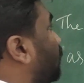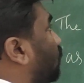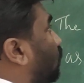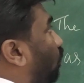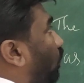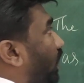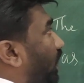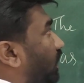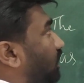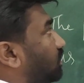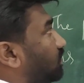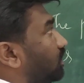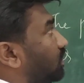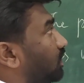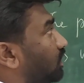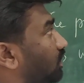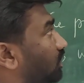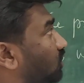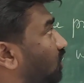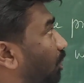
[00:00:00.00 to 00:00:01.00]

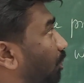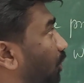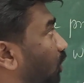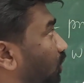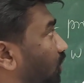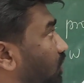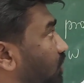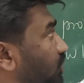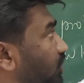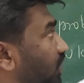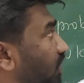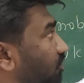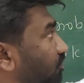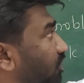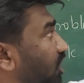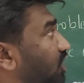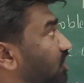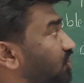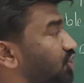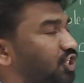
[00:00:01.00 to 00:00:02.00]
when the potential
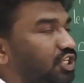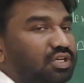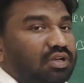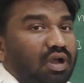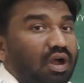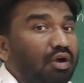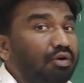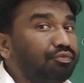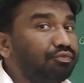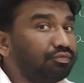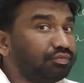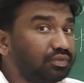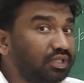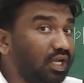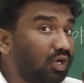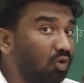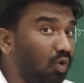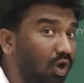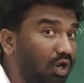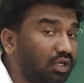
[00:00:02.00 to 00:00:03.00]
function of
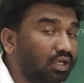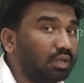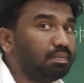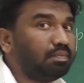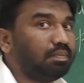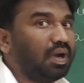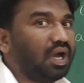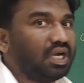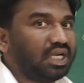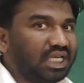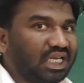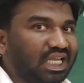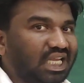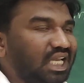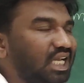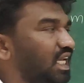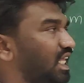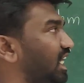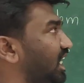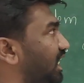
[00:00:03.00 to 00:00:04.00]
the quantum
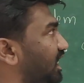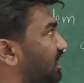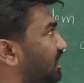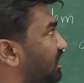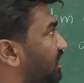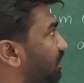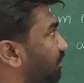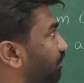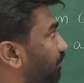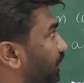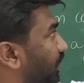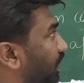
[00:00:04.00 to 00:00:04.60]
particle is